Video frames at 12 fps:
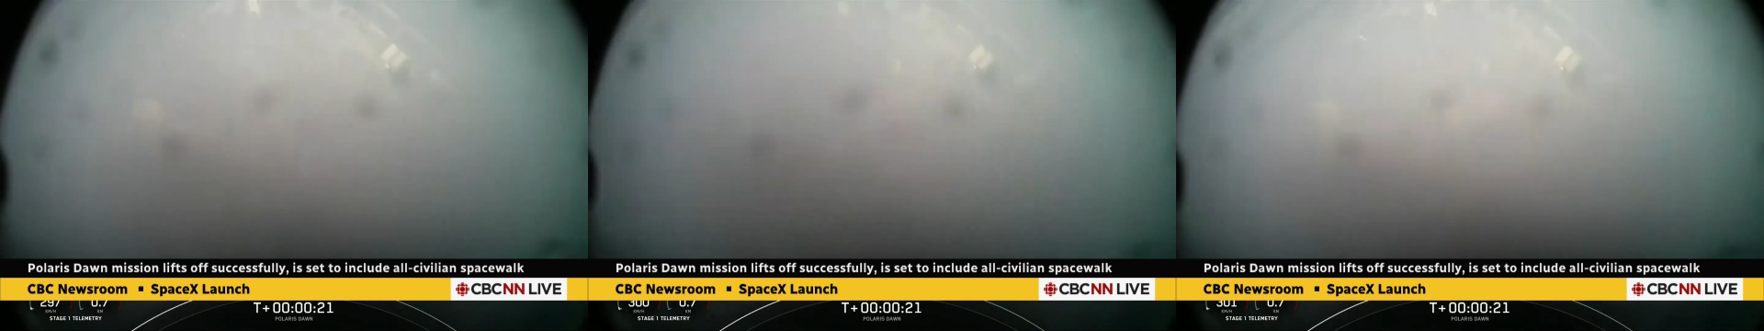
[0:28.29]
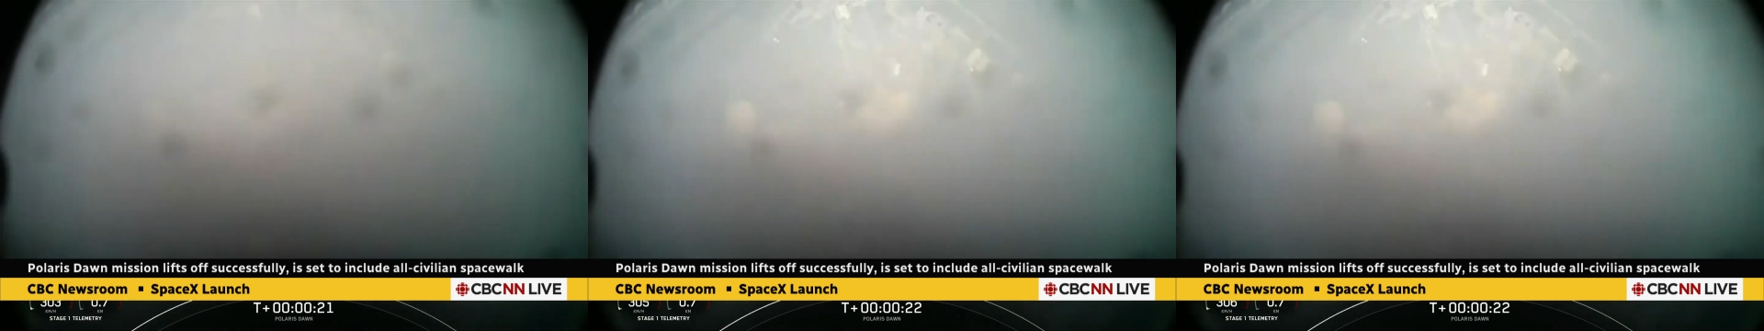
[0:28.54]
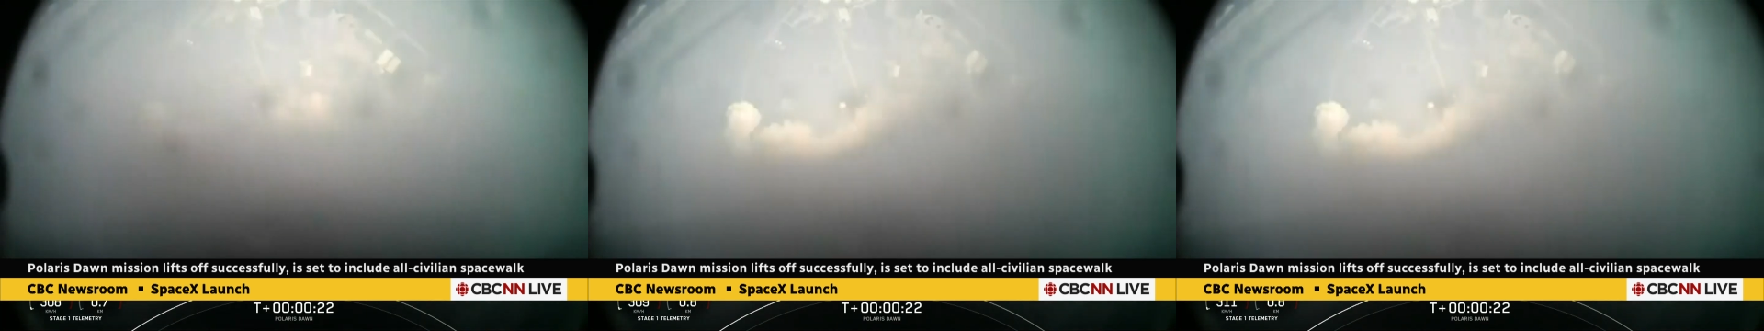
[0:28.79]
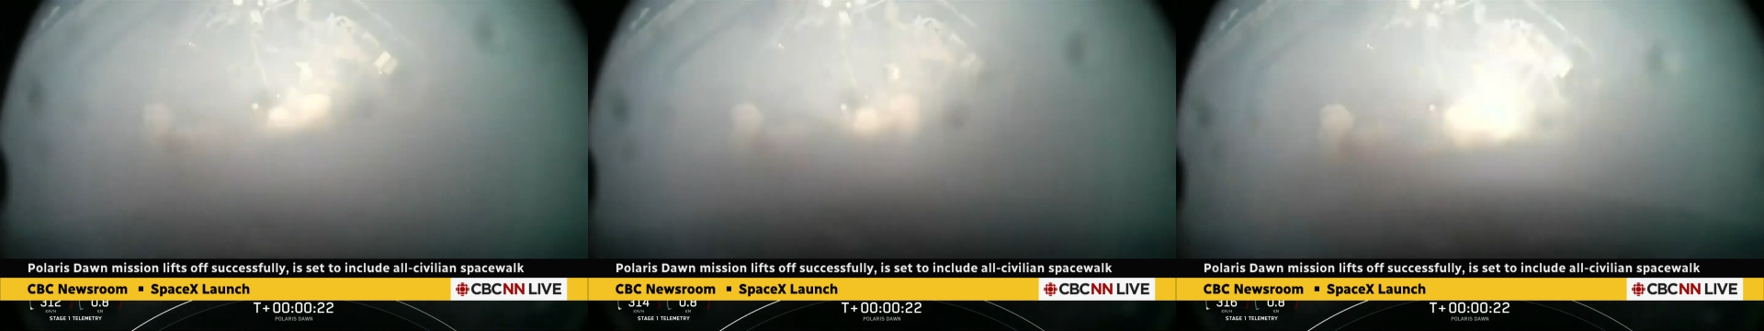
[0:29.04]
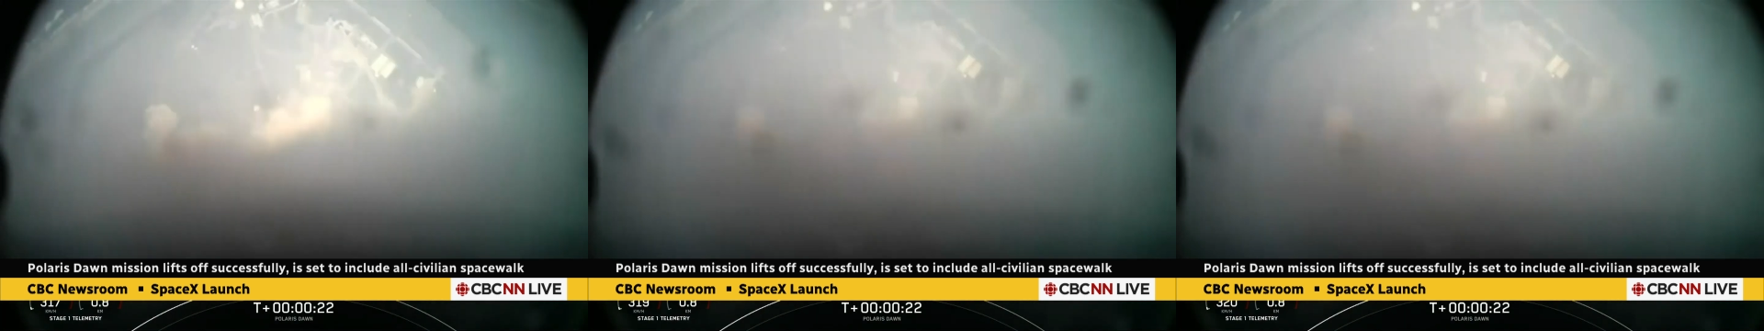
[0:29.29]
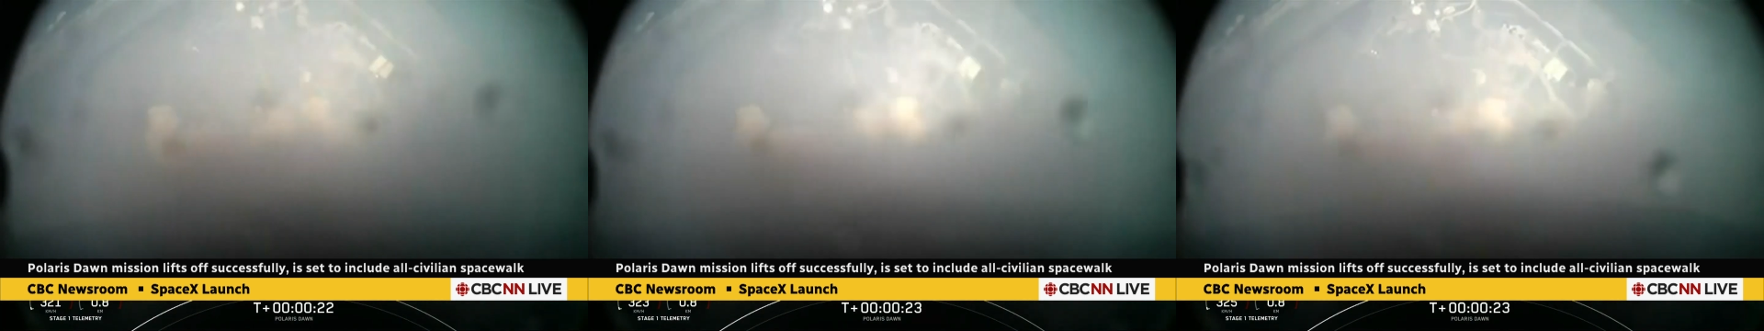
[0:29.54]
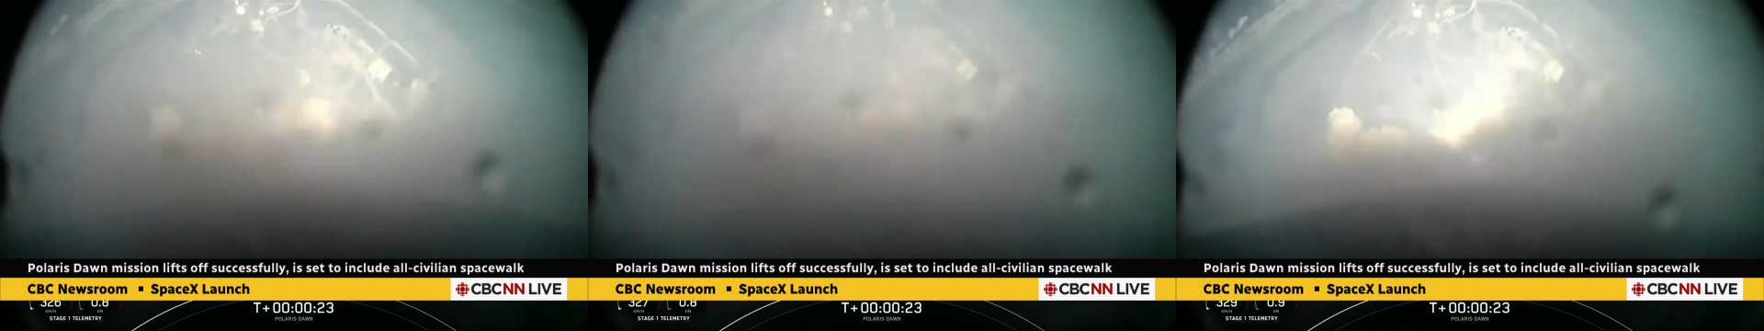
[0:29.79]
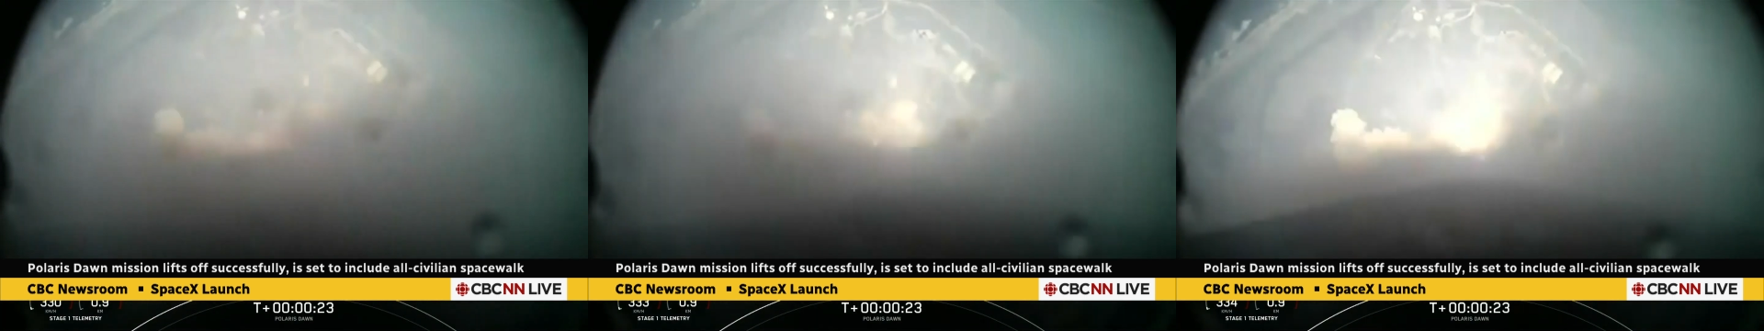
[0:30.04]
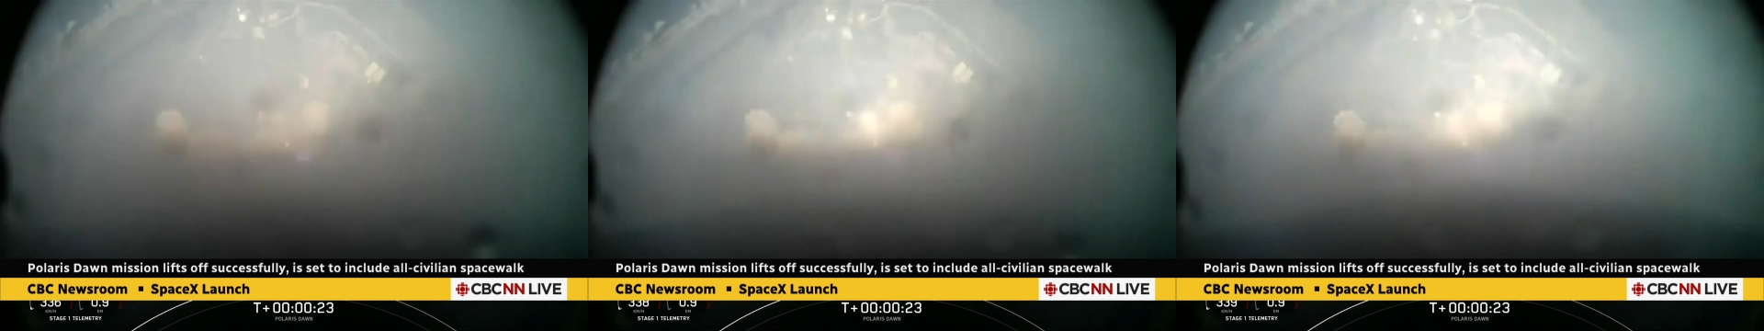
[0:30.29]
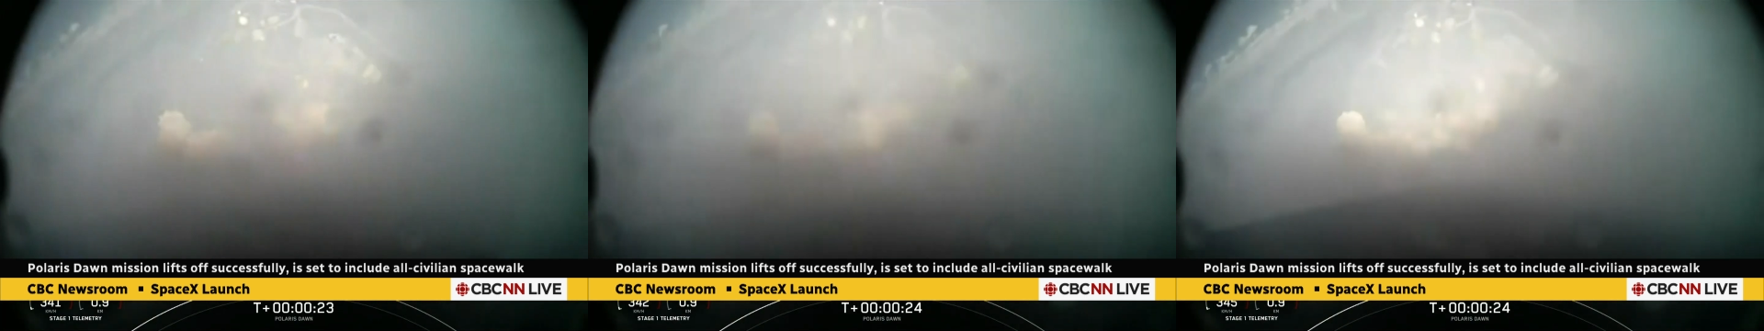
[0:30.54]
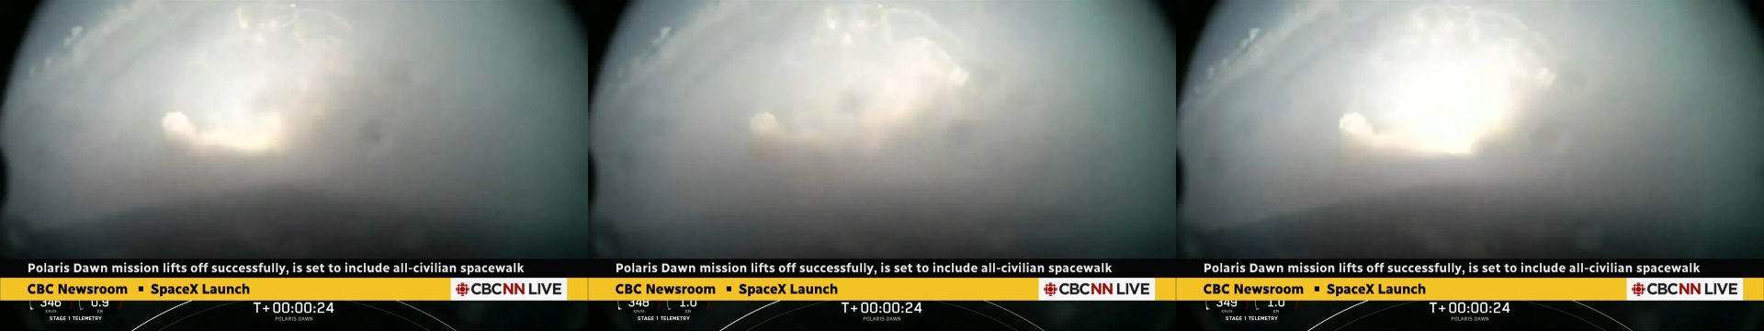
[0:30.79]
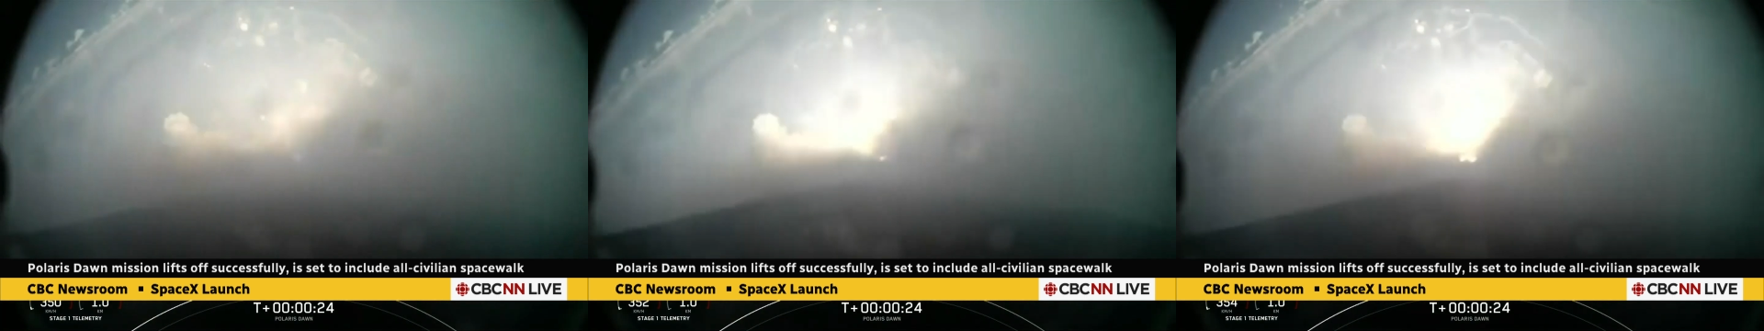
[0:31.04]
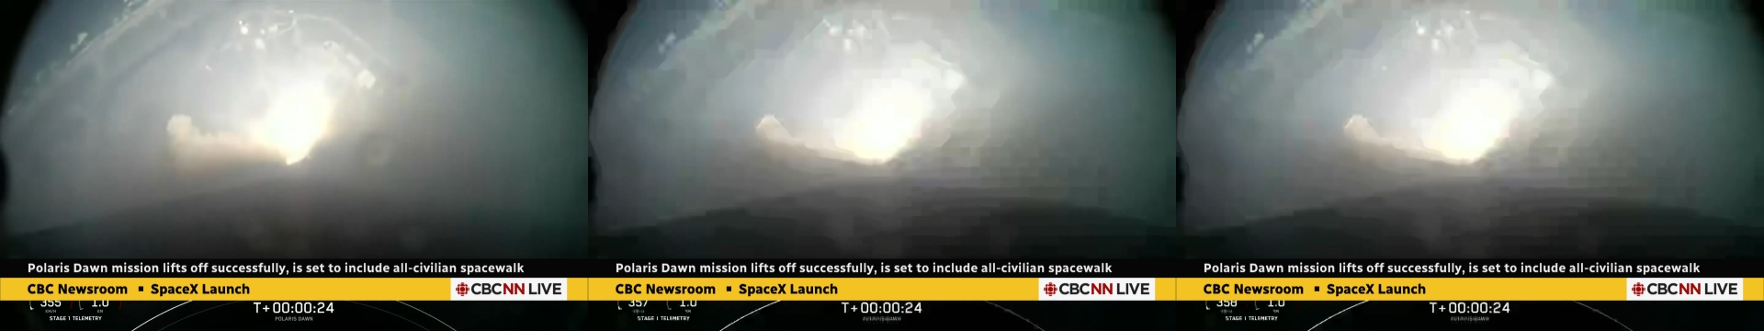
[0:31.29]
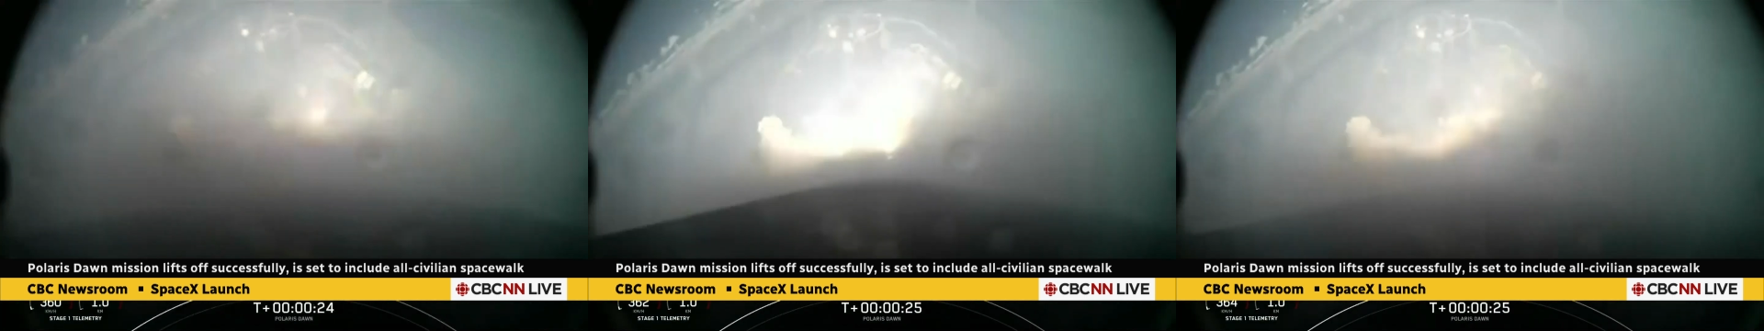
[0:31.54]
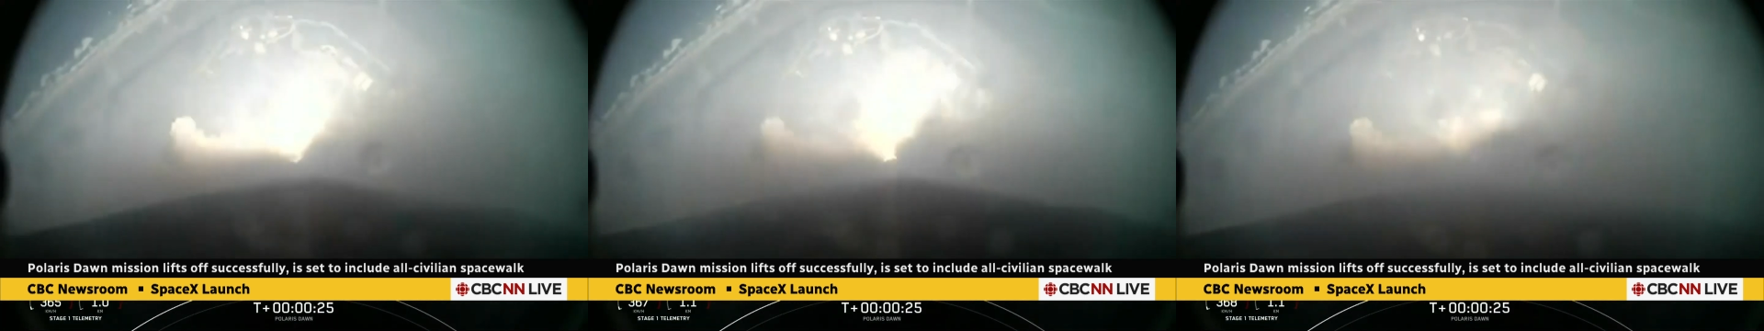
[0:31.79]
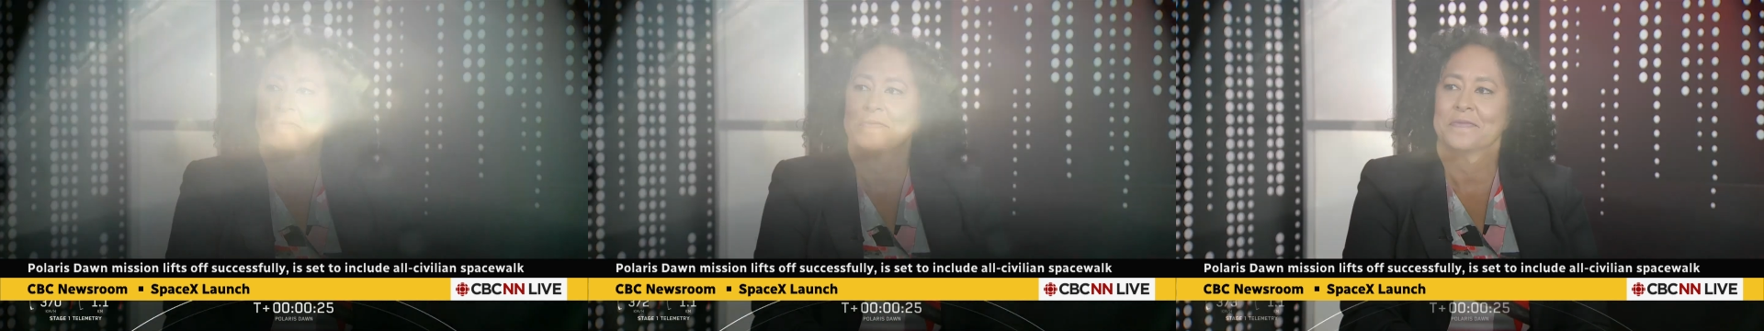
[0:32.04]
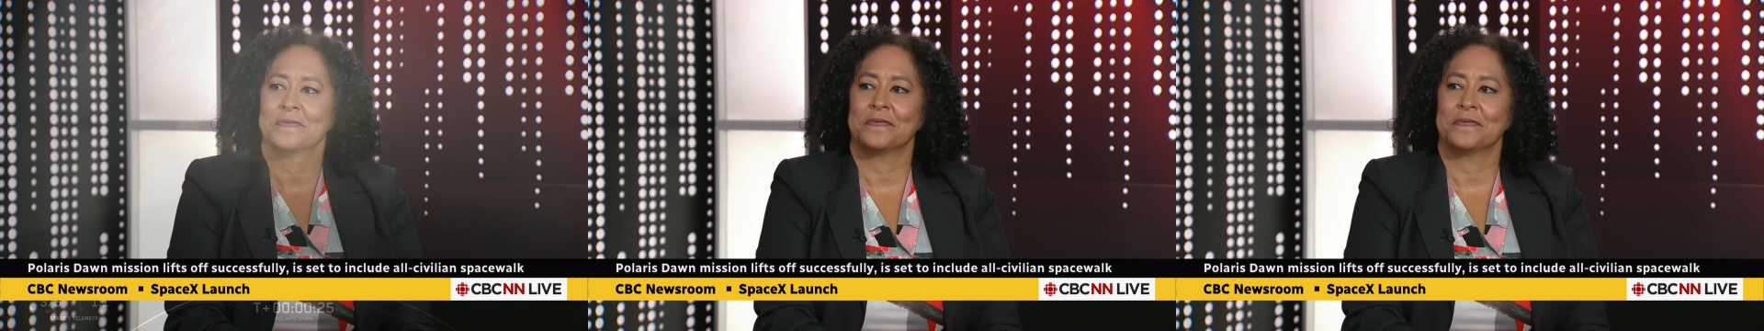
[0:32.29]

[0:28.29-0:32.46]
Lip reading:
Nobody's mouth can be seen.